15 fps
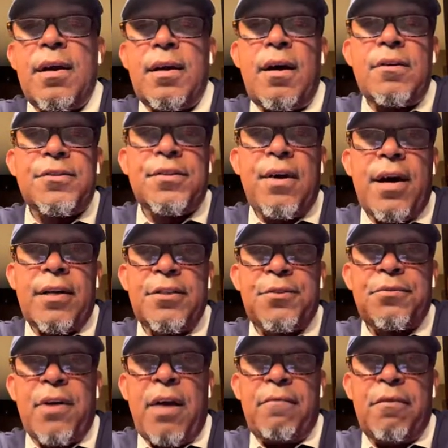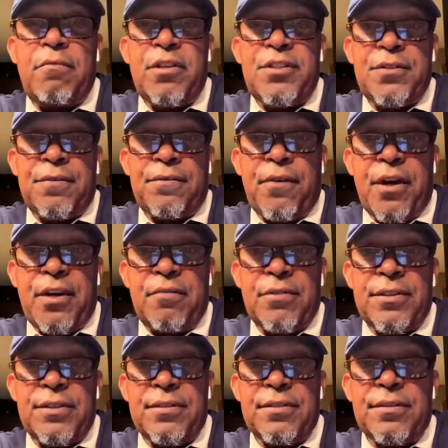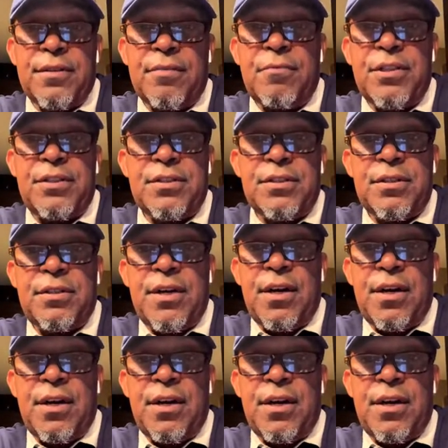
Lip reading: And also how to travel with your fragrances, which is